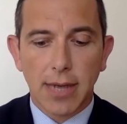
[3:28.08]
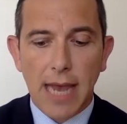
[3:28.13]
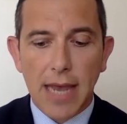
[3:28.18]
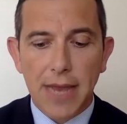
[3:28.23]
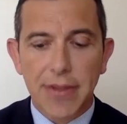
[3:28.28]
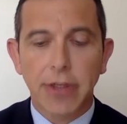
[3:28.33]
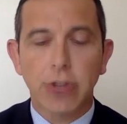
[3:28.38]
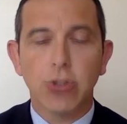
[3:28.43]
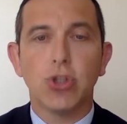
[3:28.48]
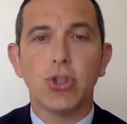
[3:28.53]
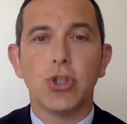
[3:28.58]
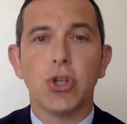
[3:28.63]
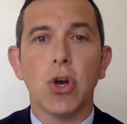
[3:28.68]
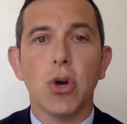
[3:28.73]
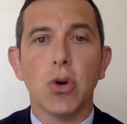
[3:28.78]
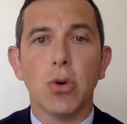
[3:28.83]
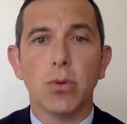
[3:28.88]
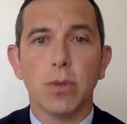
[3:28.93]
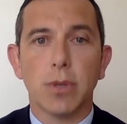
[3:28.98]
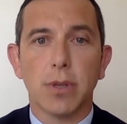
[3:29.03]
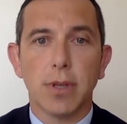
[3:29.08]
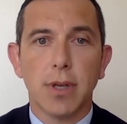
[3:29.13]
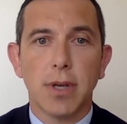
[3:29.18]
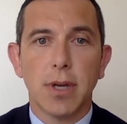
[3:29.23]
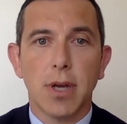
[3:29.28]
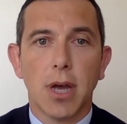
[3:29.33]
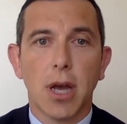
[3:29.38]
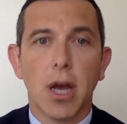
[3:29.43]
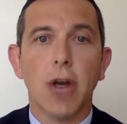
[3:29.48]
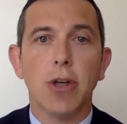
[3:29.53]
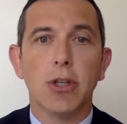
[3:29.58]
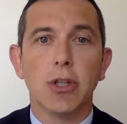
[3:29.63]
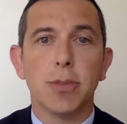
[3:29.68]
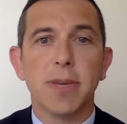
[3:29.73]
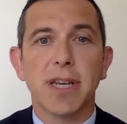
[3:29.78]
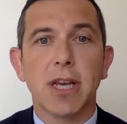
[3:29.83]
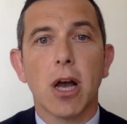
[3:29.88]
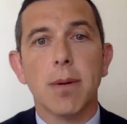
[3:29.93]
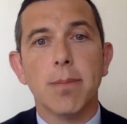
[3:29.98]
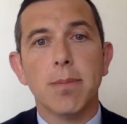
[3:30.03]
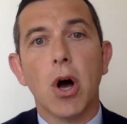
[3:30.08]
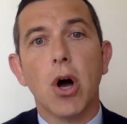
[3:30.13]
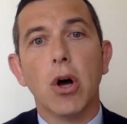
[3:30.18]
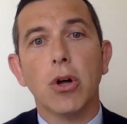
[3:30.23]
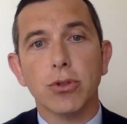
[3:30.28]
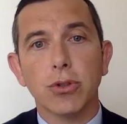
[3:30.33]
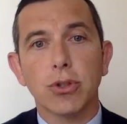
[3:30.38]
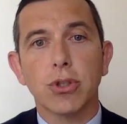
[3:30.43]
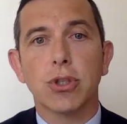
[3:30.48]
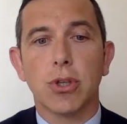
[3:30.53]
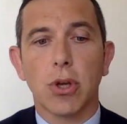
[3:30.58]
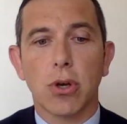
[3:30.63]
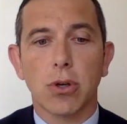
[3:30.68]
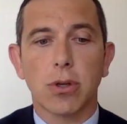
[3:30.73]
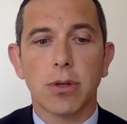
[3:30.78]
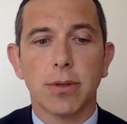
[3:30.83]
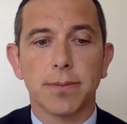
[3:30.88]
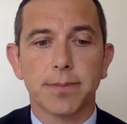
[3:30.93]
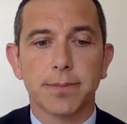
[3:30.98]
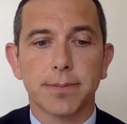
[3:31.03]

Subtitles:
and then shown how to become unstuck.